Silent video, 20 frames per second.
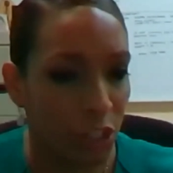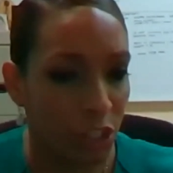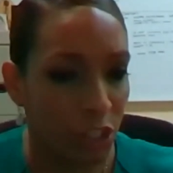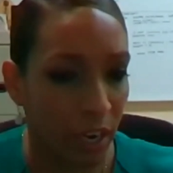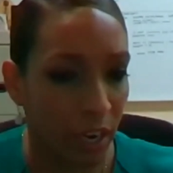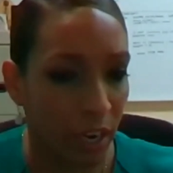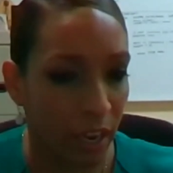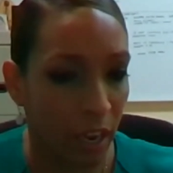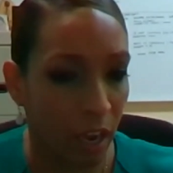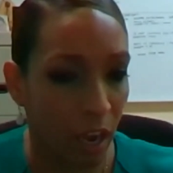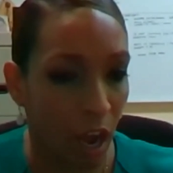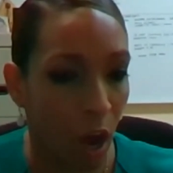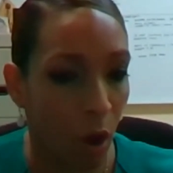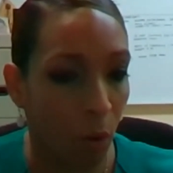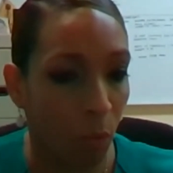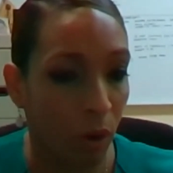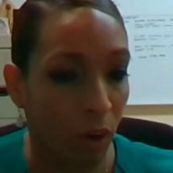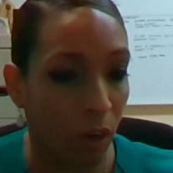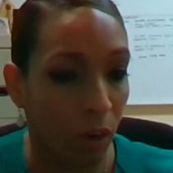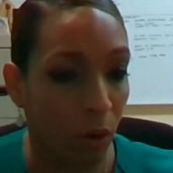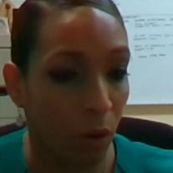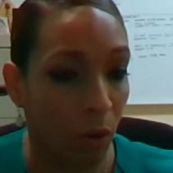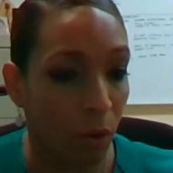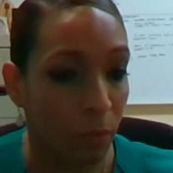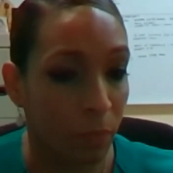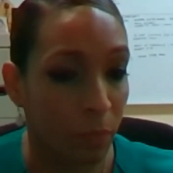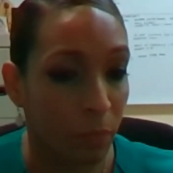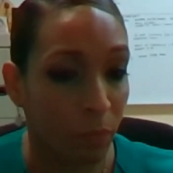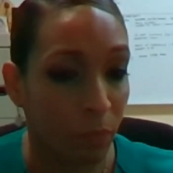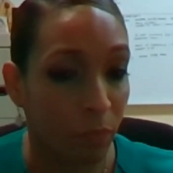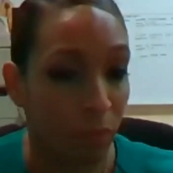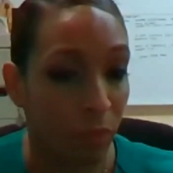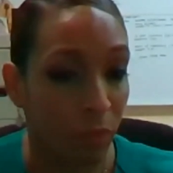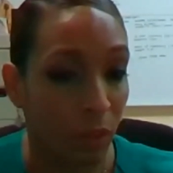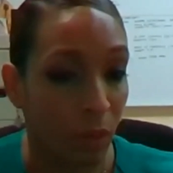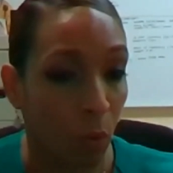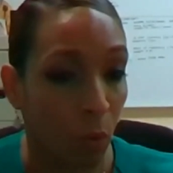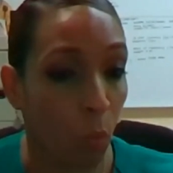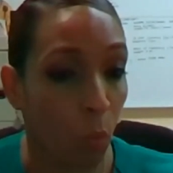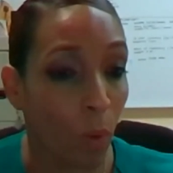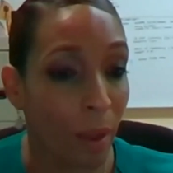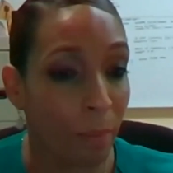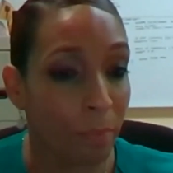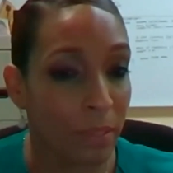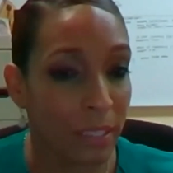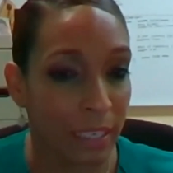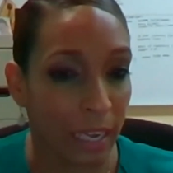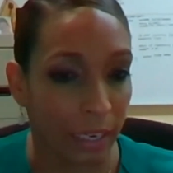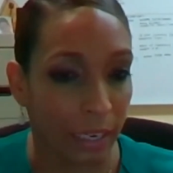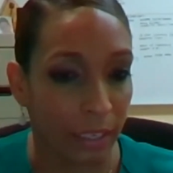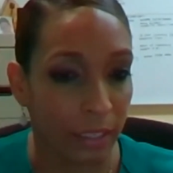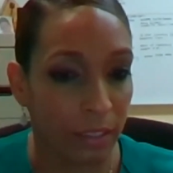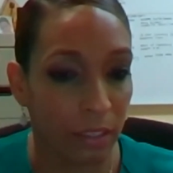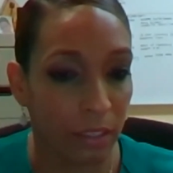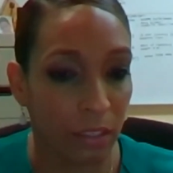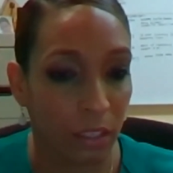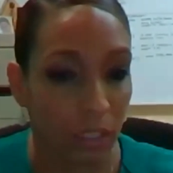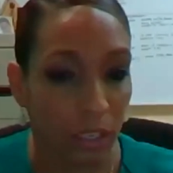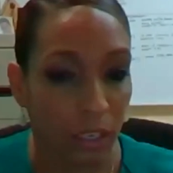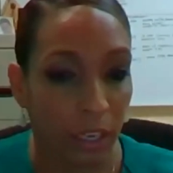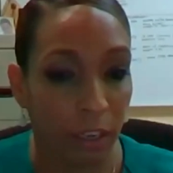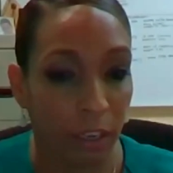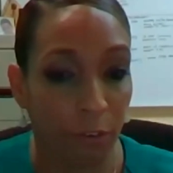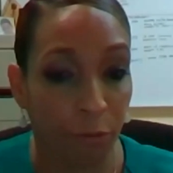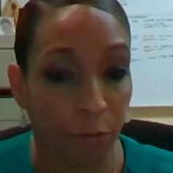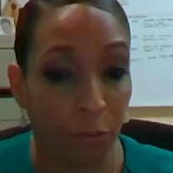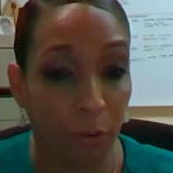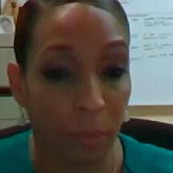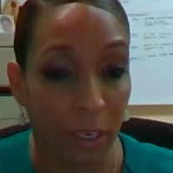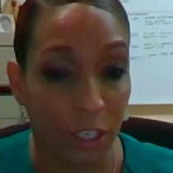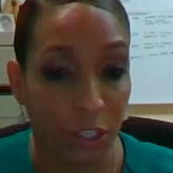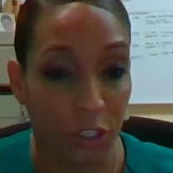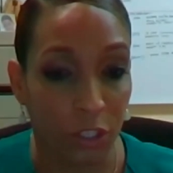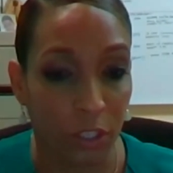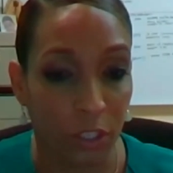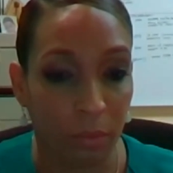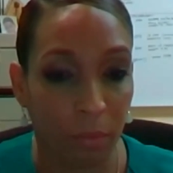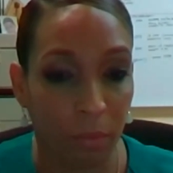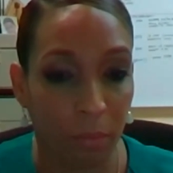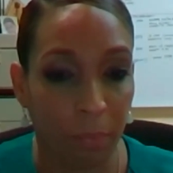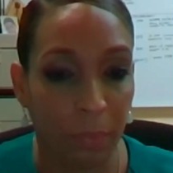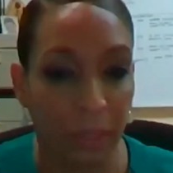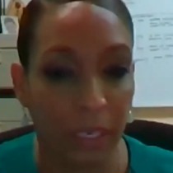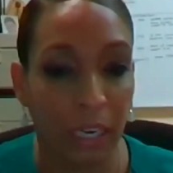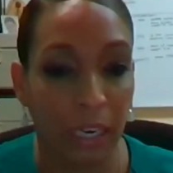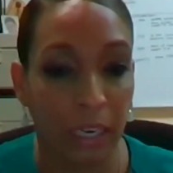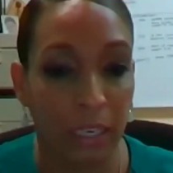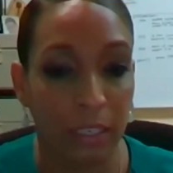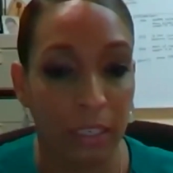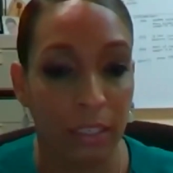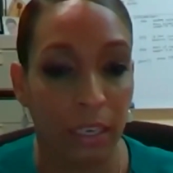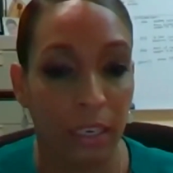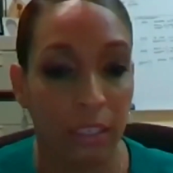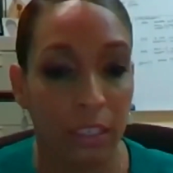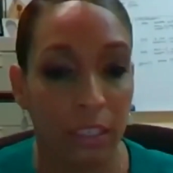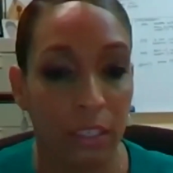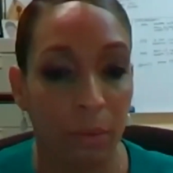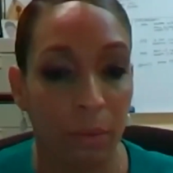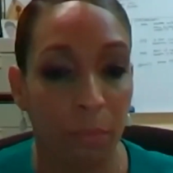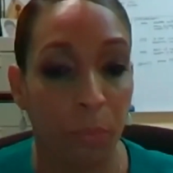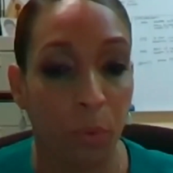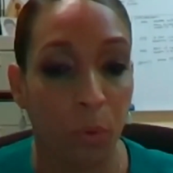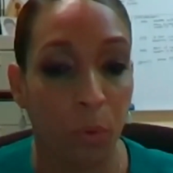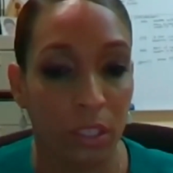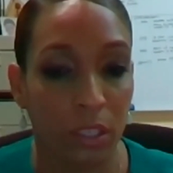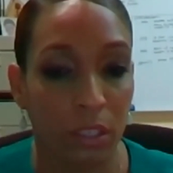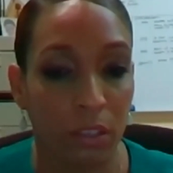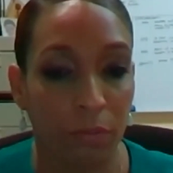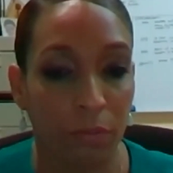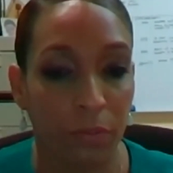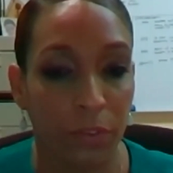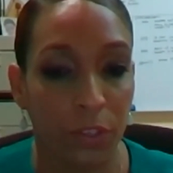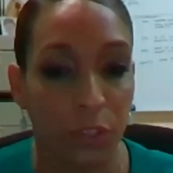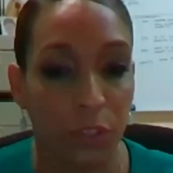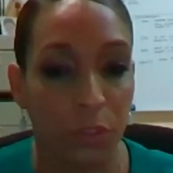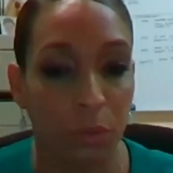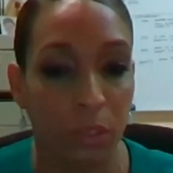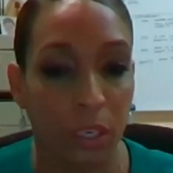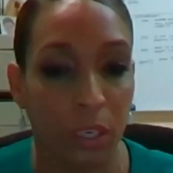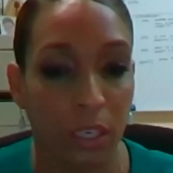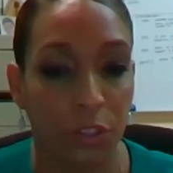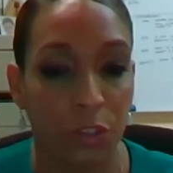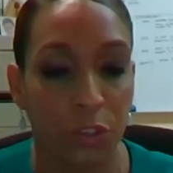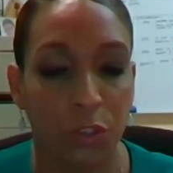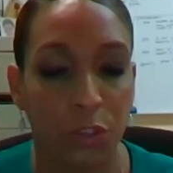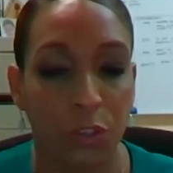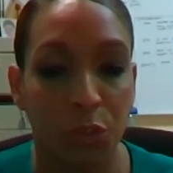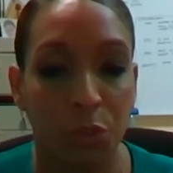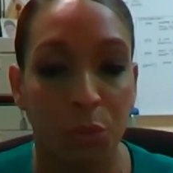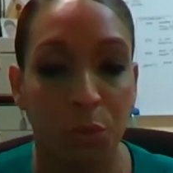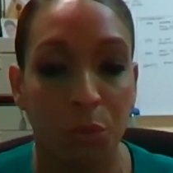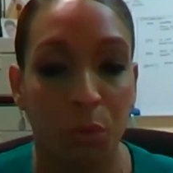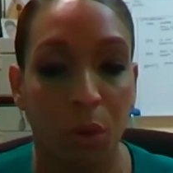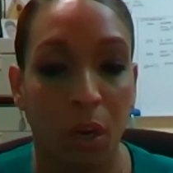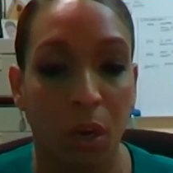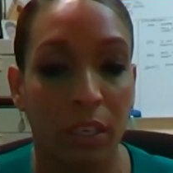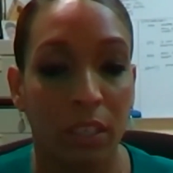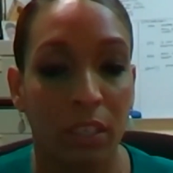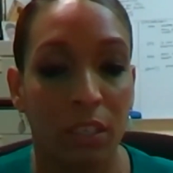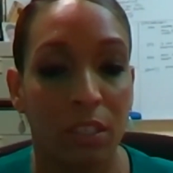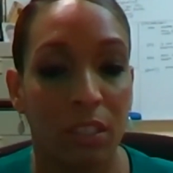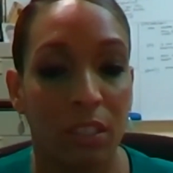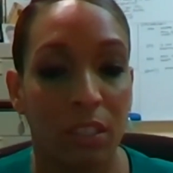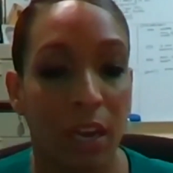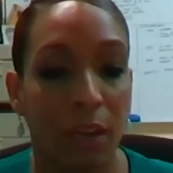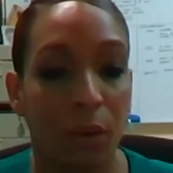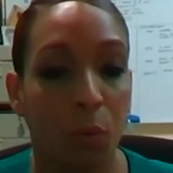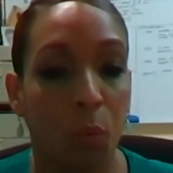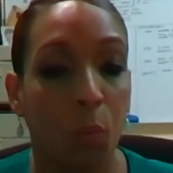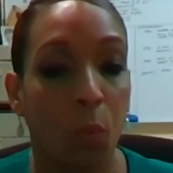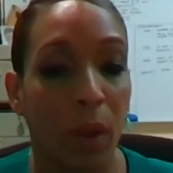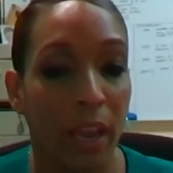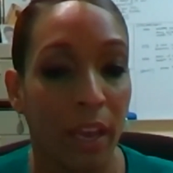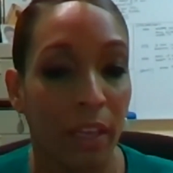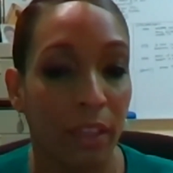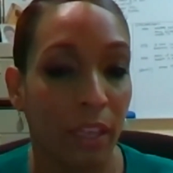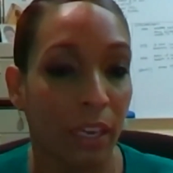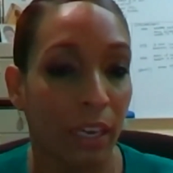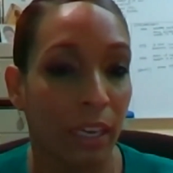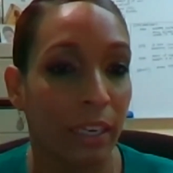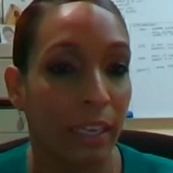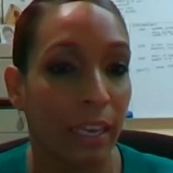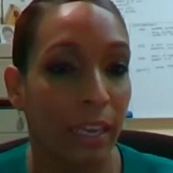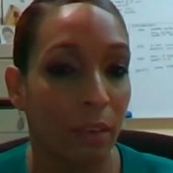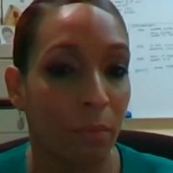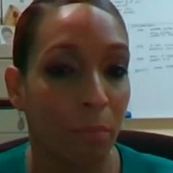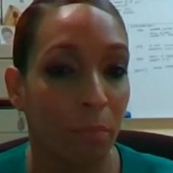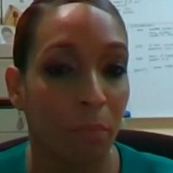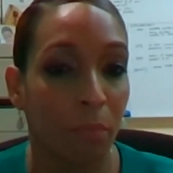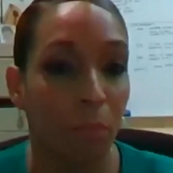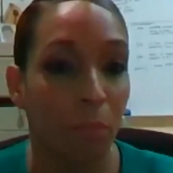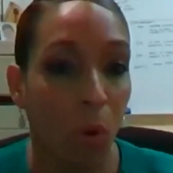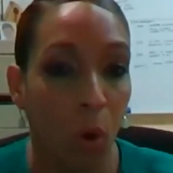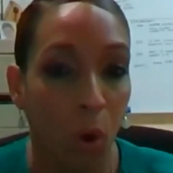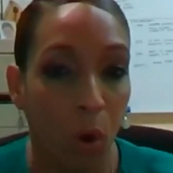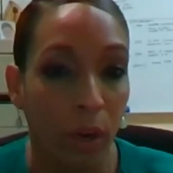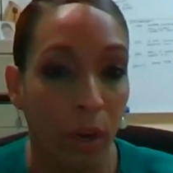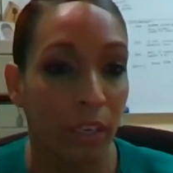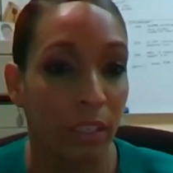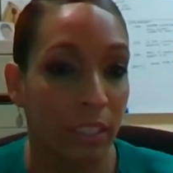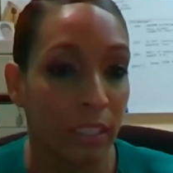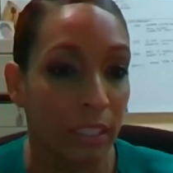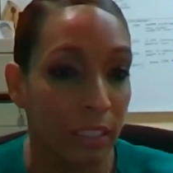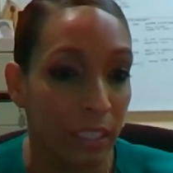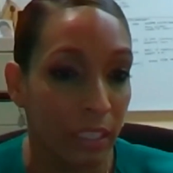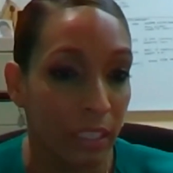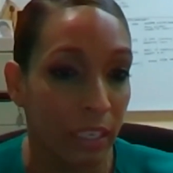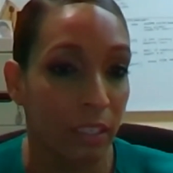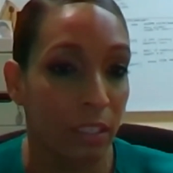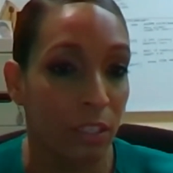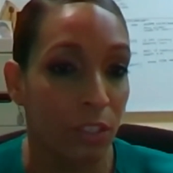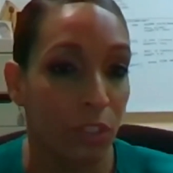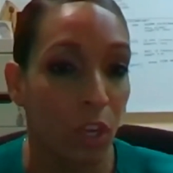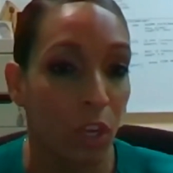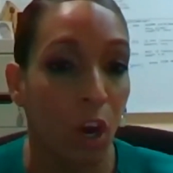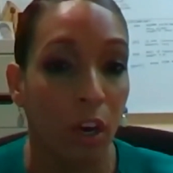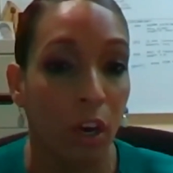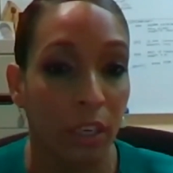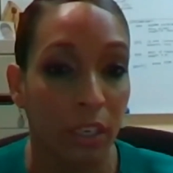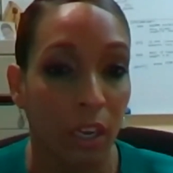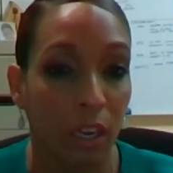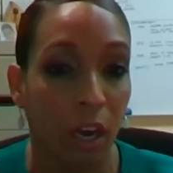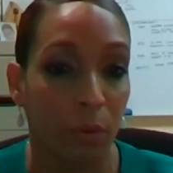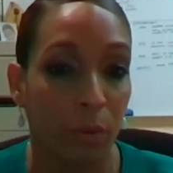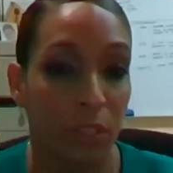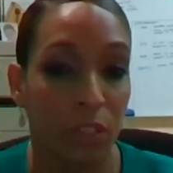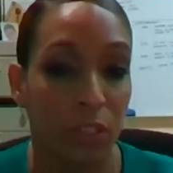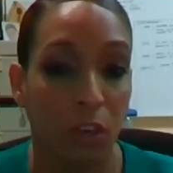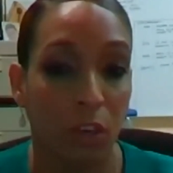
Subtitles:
share our website information, because it is important for students to understand where they can get more details on our